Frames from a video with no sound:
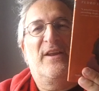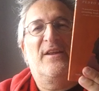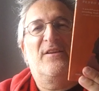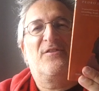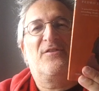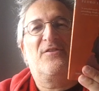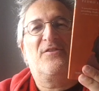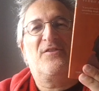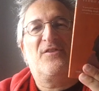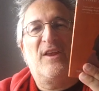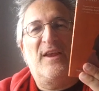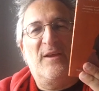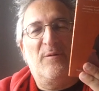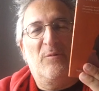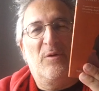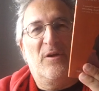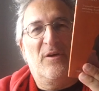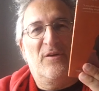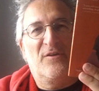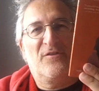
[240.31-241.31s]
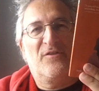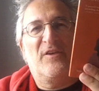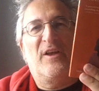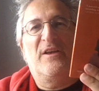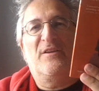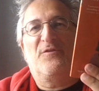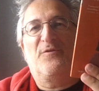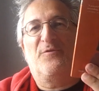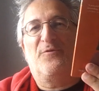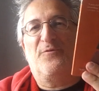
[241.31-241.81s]
and it's seamless,
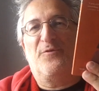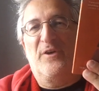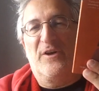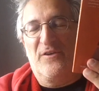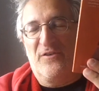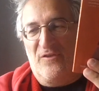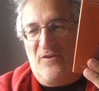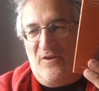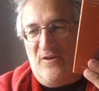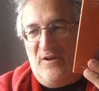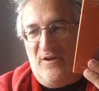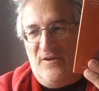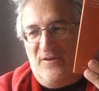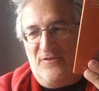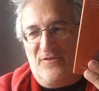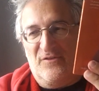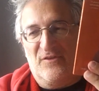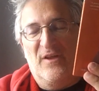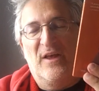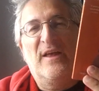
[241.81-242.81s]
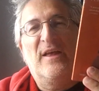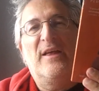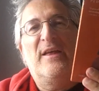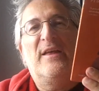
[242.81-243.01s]
it's frictionless,